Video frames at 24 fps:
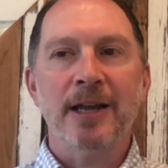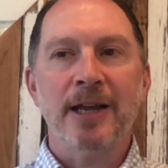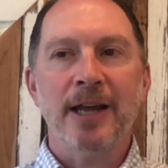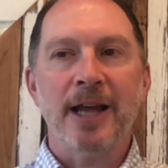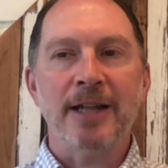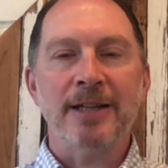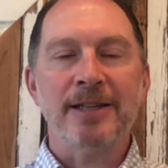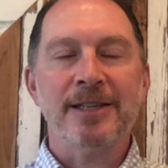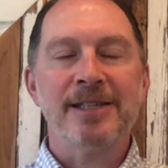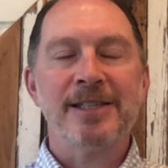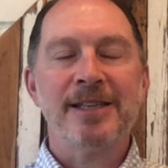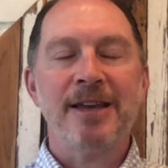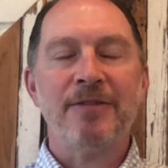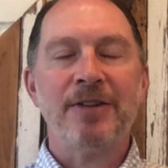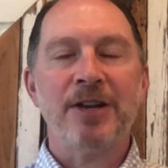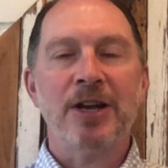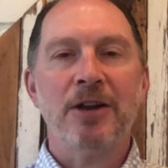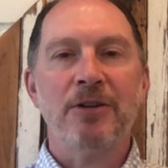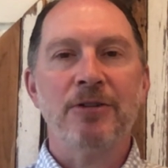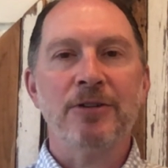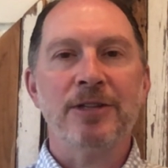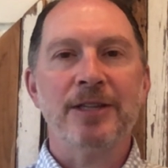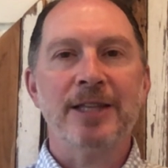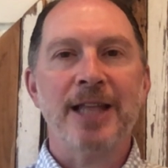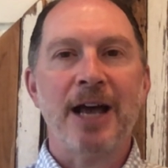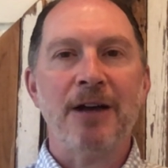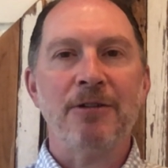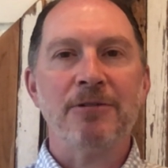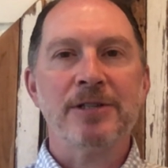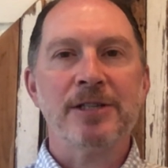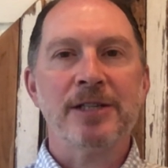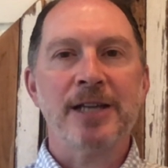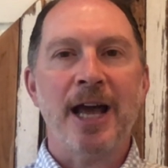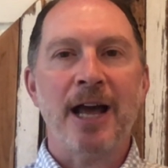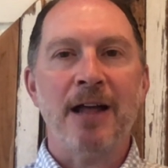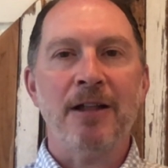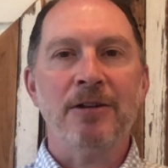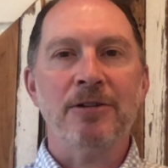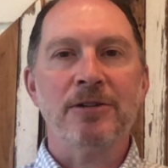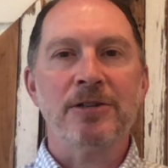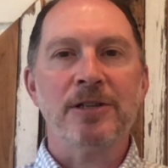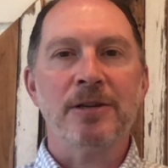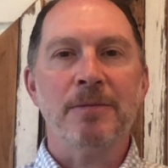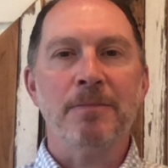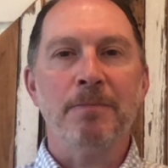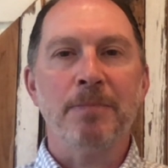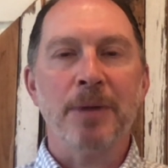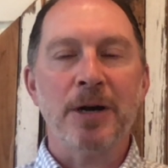and $700,000
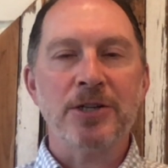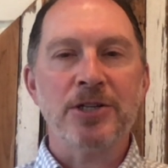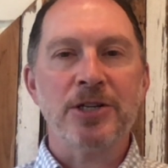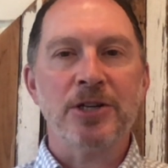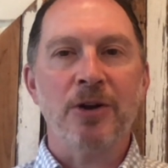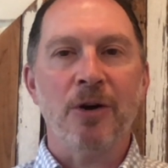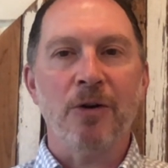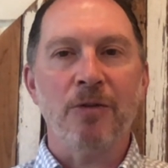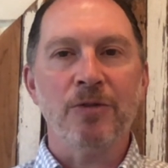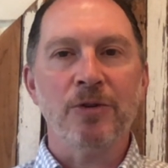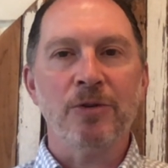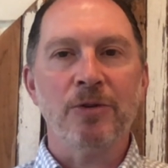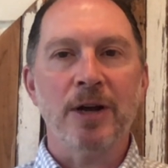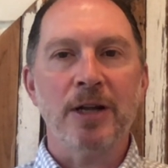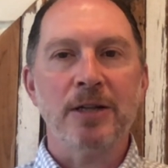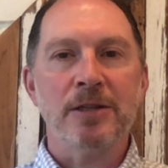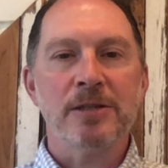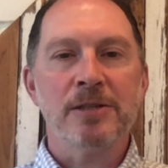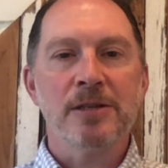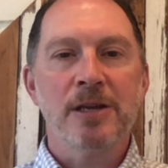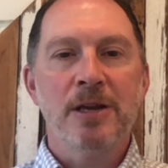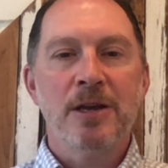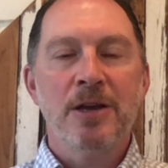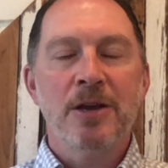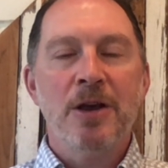in budget overruns,